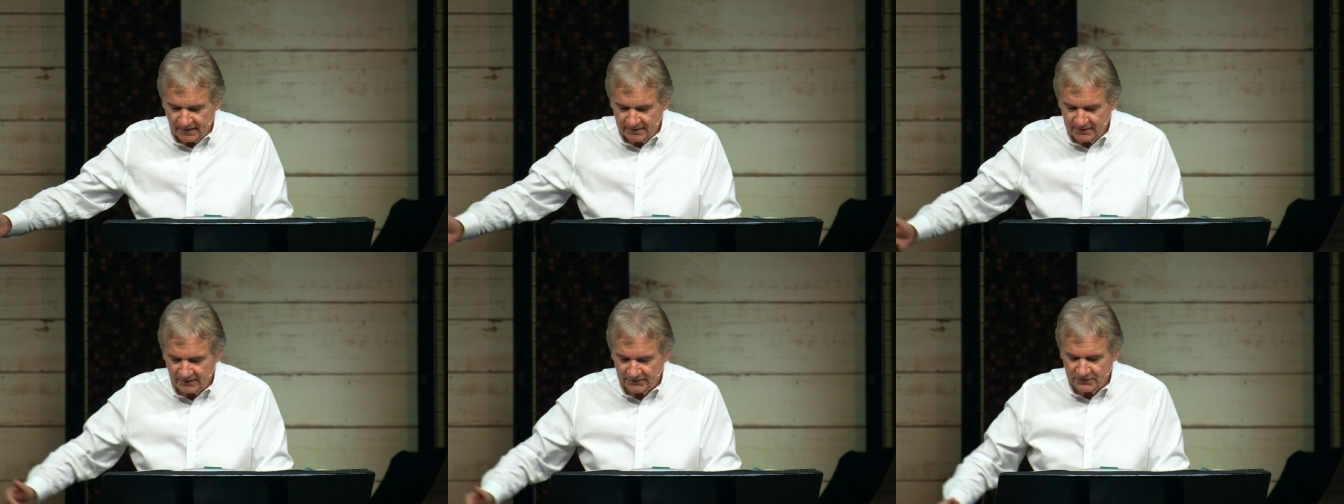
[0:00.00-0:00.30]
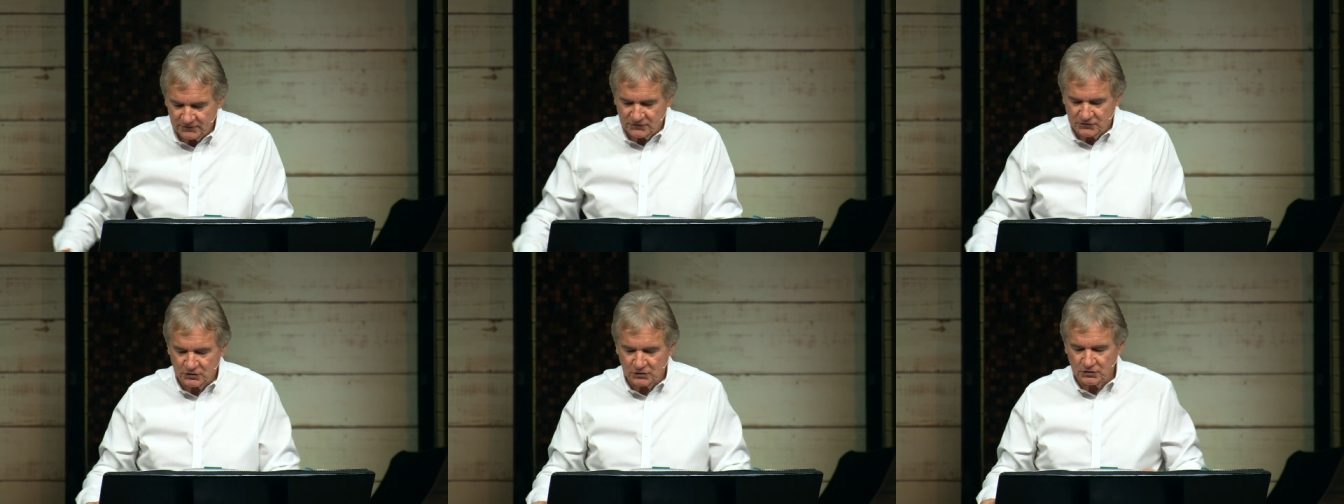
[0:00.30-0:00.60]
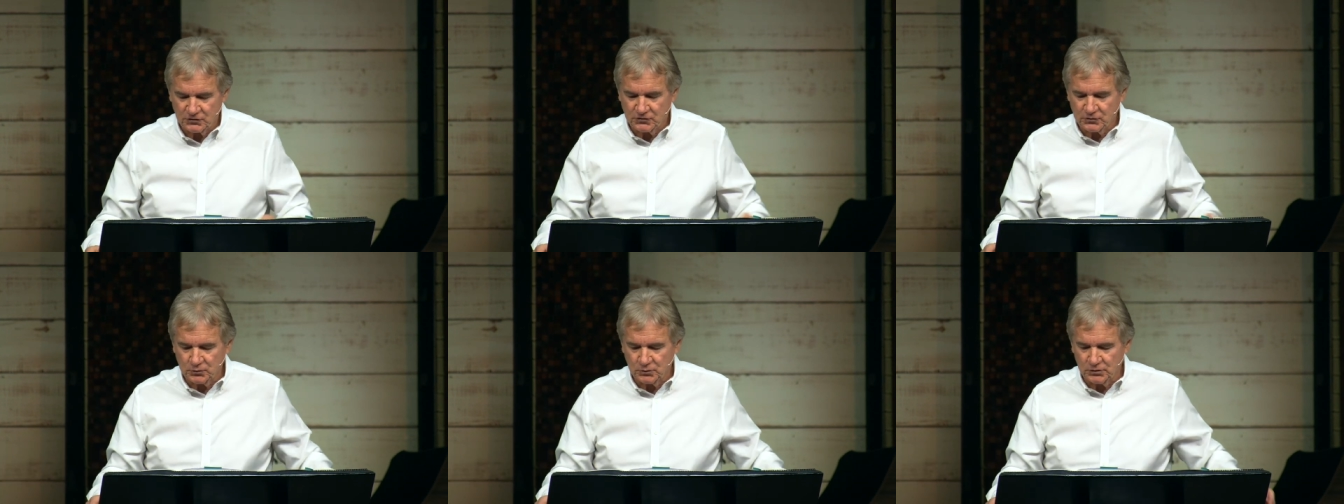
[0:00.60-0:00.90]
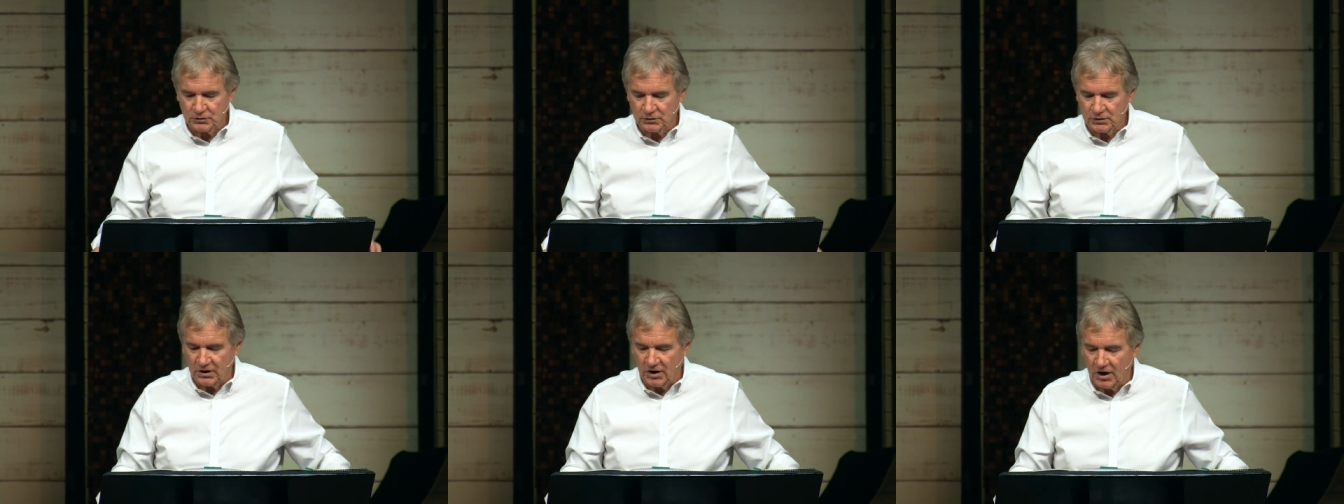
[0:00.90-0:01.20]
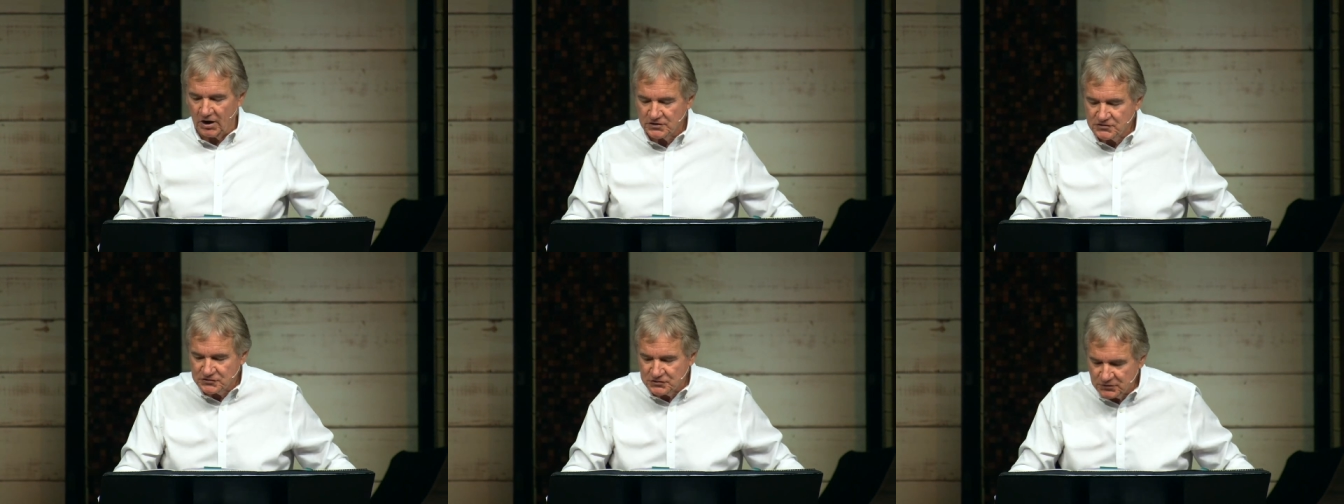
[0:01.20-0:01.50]
and that the church will
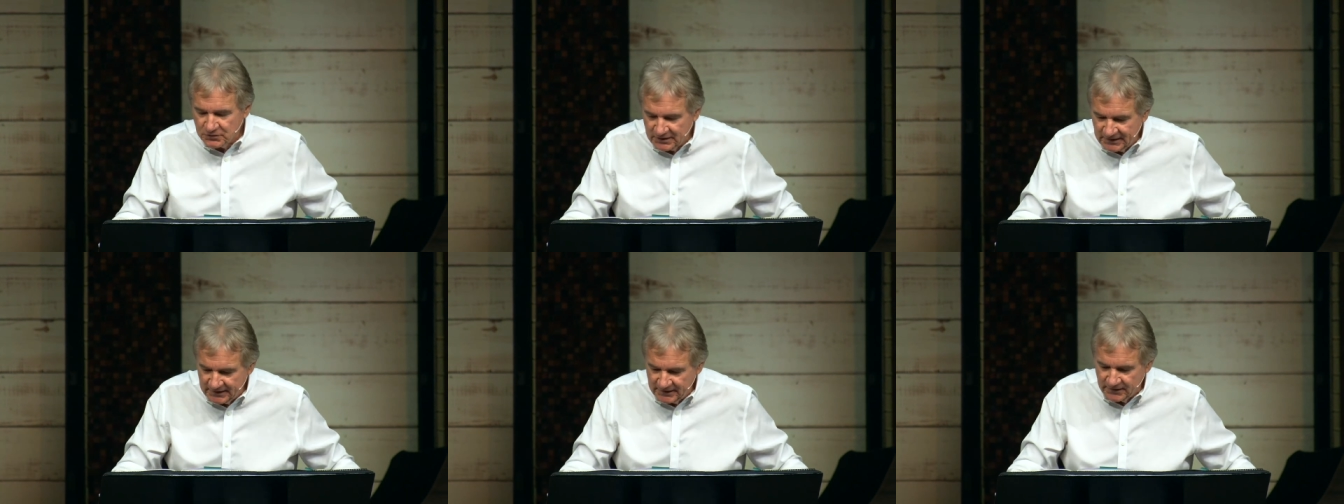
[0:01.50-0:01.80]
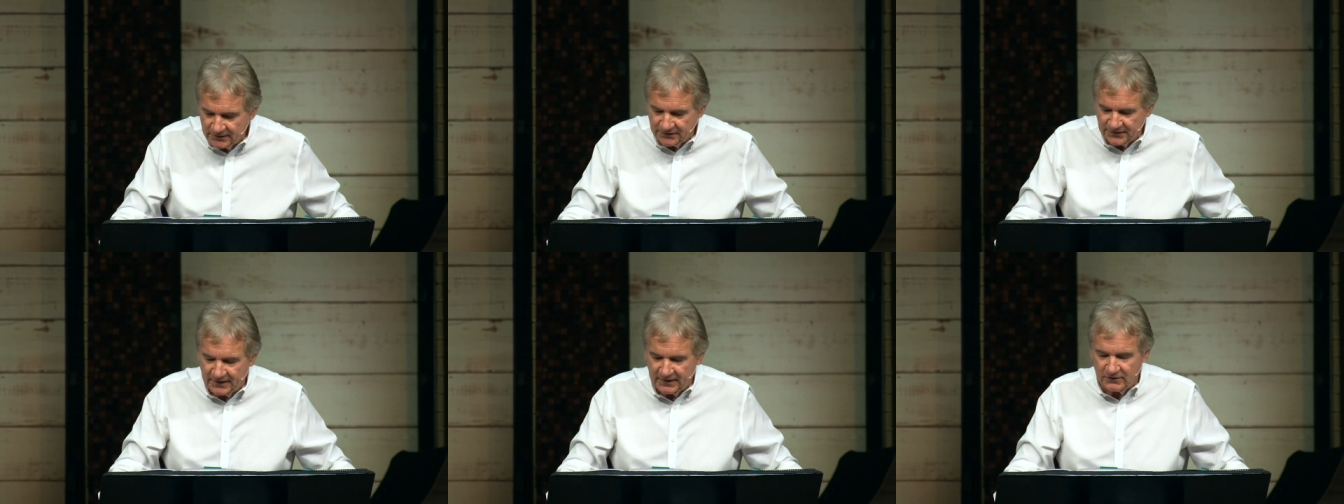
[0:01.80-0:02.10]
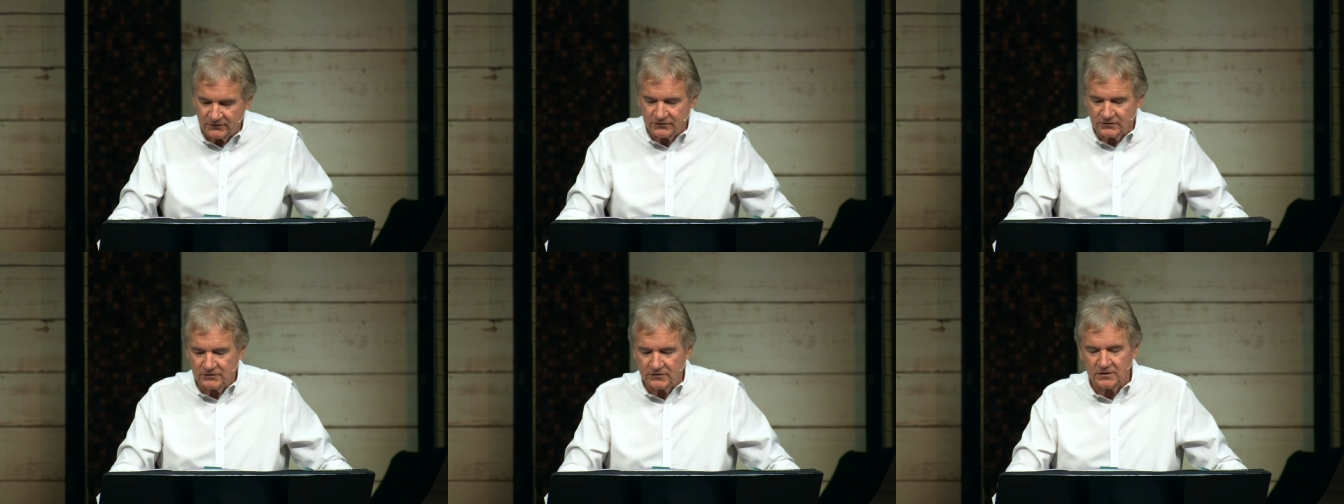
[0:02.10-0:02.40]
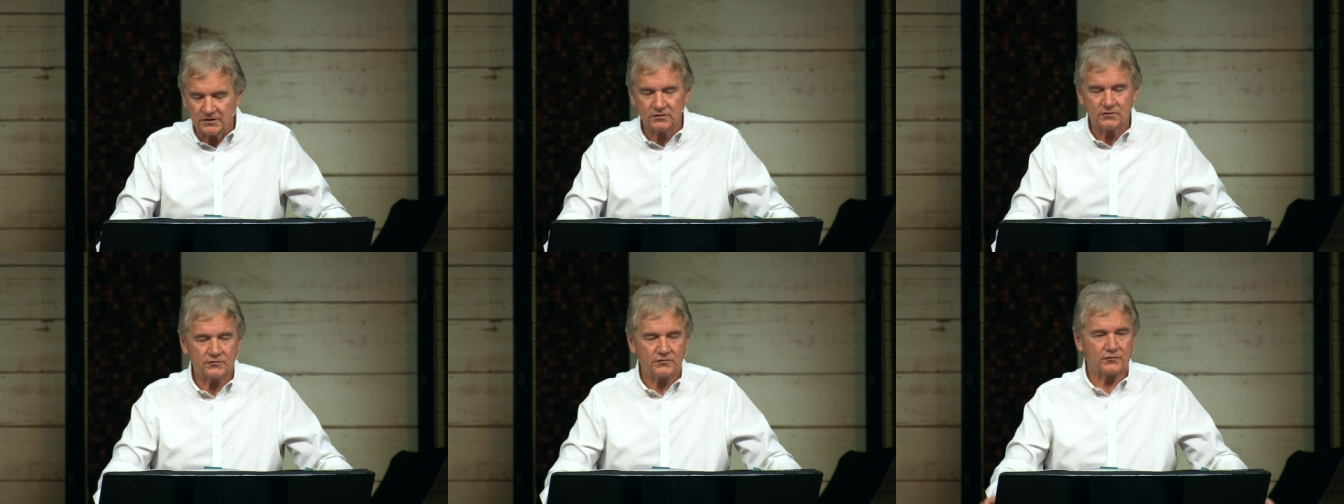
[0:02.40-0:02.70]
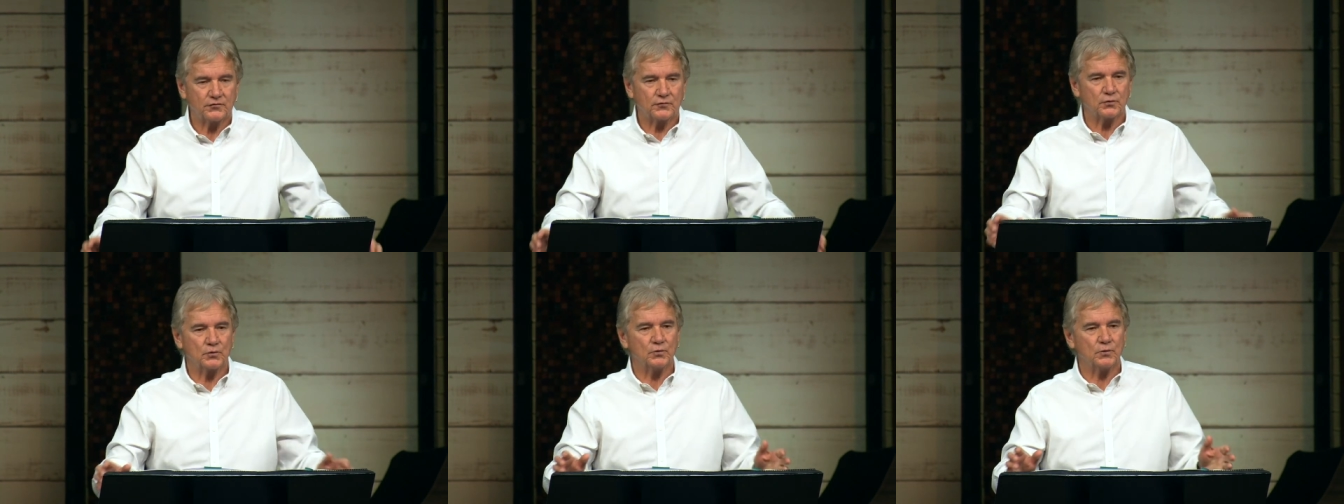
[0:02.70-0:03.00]
usher in the thousand
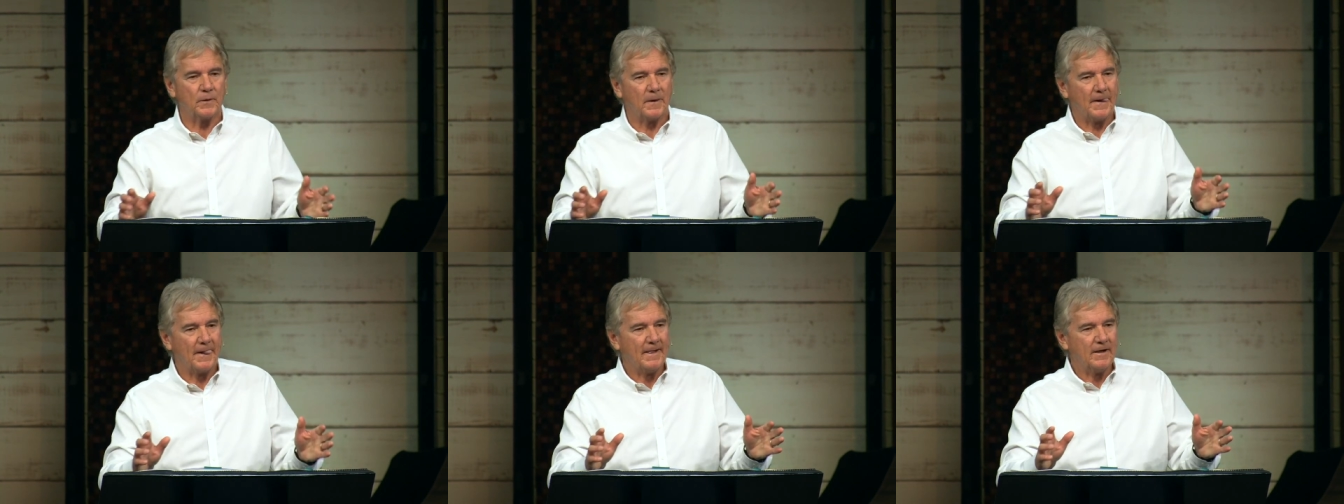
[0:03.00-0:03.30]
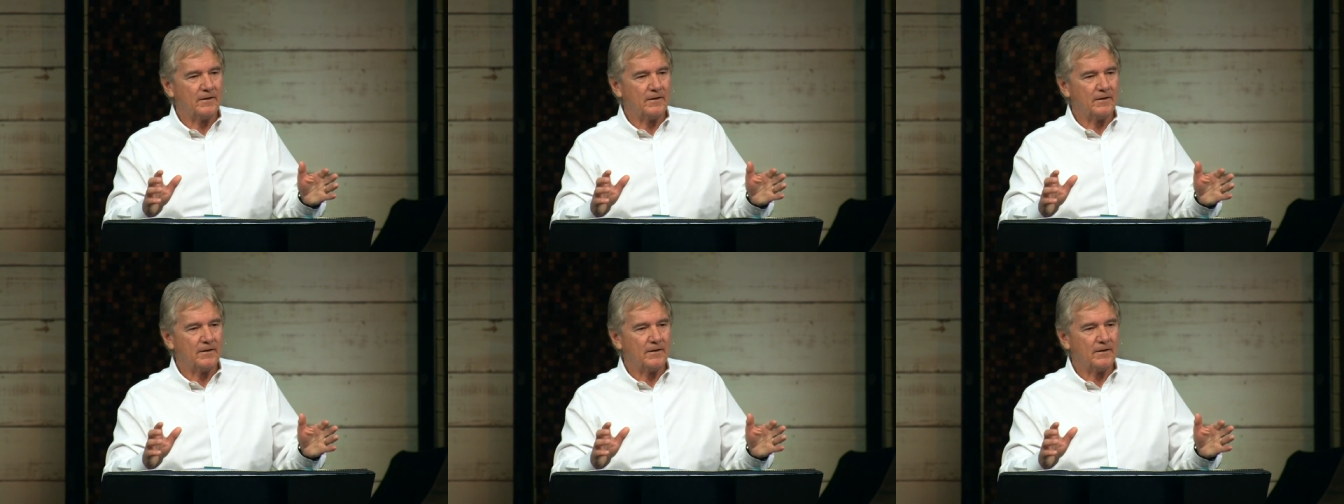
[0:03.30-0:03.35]
years through,